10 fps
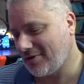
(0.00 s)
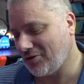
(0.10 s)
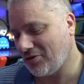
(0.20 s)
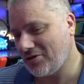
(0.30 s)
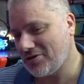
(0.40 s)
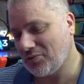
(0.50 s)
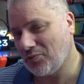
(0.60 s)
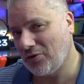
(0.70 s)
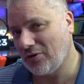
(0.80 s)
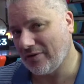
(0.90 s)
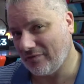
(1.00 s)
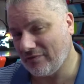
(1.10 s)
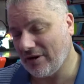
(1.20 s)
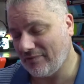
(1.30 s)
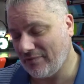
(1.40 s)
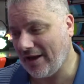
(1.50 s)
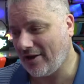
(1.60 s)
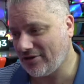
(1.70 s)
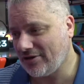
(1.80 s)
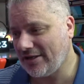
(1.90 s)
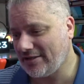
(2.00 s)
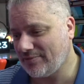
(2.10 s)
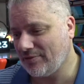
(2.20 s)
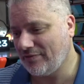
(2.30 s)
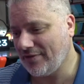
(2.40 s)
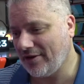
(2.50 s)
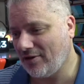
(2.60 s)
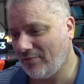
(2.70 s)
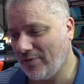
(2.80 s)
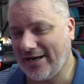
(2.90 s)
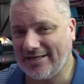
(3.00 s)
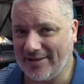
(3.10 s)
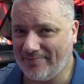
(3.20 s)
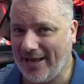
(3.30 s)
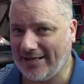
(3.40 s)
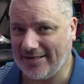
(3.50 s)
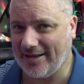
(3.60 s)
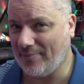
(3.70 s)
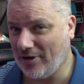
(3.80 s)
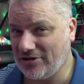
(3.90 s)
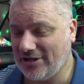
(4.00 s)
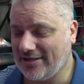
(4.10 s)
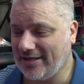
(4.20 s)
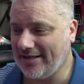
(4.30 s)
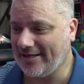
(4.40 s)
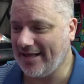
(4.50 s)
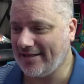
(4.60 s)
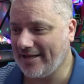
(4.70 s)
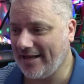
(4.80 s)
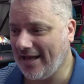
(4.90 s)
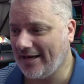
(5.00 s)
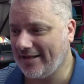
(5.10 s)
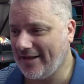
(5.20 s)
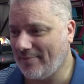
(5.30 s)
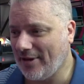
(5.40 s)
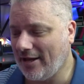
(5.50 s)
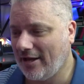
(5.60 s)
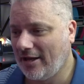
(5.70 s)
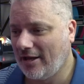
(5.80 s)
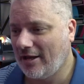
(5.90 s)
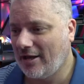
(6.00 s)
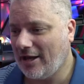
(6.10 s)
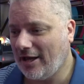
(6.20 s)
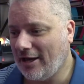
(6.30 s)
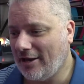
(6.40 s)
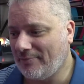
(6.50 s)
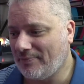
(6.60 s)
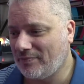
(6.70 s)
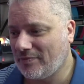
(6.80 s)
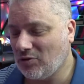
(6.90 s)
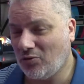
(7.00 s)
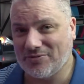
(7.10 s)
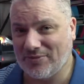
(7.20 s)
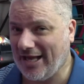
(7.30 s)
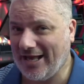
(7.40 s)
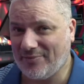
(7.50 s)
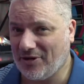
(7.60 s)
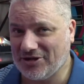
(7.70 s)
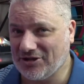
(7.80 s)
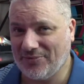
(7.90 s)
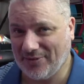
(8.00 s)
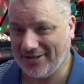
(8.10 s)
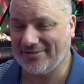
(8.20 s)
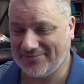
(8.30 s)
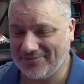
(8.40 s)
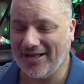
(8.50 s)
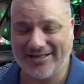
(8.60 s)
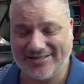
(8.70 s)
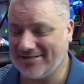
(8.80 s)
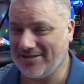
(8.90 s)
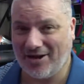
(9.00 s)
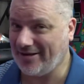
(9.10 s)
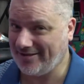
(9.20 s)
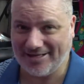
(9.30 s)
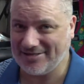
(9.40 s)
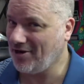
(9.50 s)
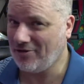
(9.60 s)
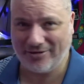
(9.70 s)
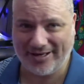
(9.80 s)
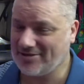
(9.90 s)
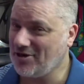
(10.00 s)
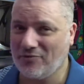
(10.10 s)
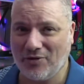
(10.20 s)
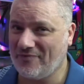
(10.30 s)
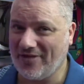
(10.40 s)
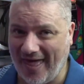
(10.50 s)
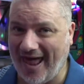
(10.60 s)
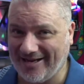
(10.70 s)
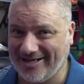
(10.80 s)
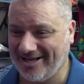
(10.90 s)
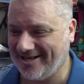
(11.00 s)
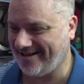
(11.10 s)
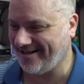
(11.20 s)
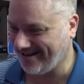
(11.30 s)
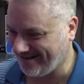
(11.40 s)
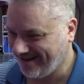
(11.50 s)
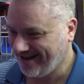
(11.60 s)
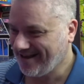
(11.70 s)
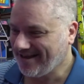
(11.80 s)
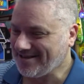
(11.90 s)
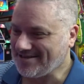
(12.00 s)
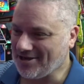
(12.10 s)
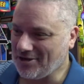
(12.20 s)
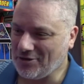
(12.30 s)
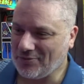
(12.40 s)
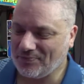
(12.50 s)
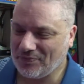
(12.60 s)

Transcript: cruising world, I do need to move that on. We need to get back to that project and get that thing out of there. But awesome game, mind you, but it's just there's no room for that. So